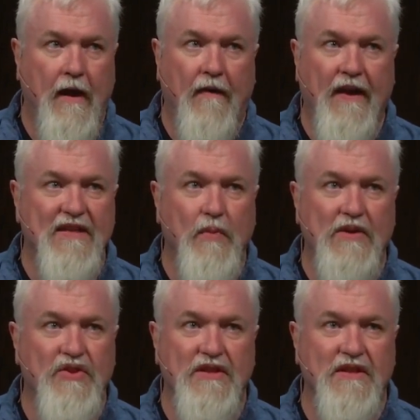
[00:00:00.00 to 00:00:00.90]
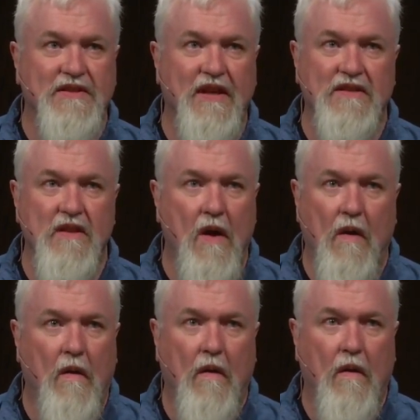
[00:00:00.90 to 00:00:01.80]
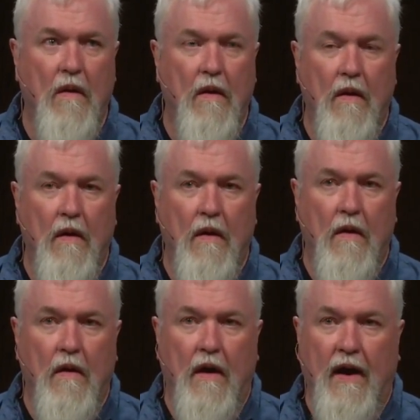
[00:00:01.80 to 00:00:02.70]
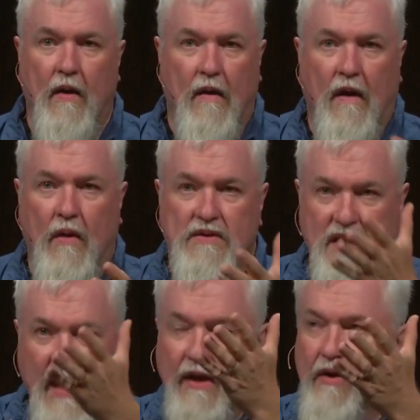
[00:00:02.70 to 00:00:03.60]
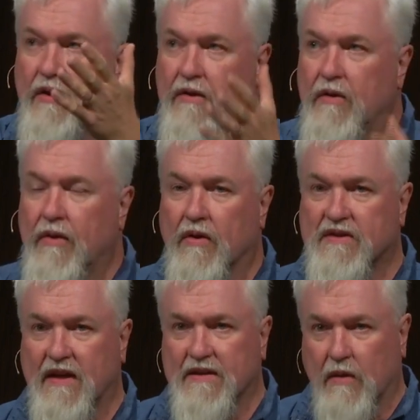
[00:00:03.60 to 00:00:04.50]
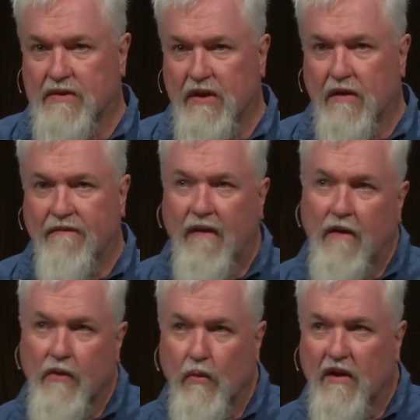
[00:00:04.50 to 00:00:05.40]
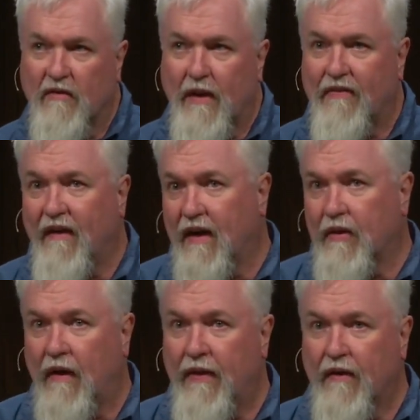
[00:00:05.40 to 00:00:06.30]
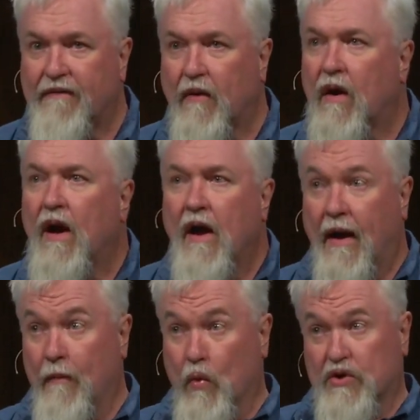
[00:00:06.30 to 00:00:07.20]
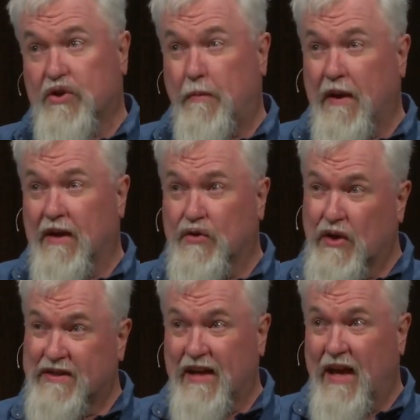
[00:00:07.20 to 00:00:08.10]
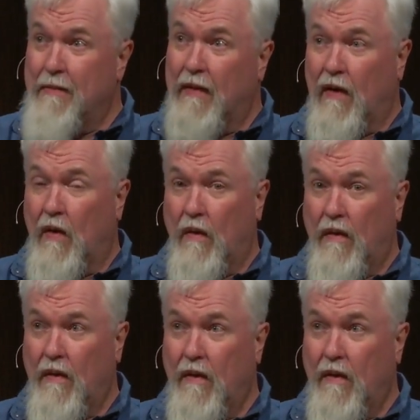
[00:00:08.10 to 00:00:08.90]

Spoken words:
And that's why Jesus says, no, I was not here to do those things. I was here to follow the will of my Father, and therefore I'm worshiping and trusting him alone.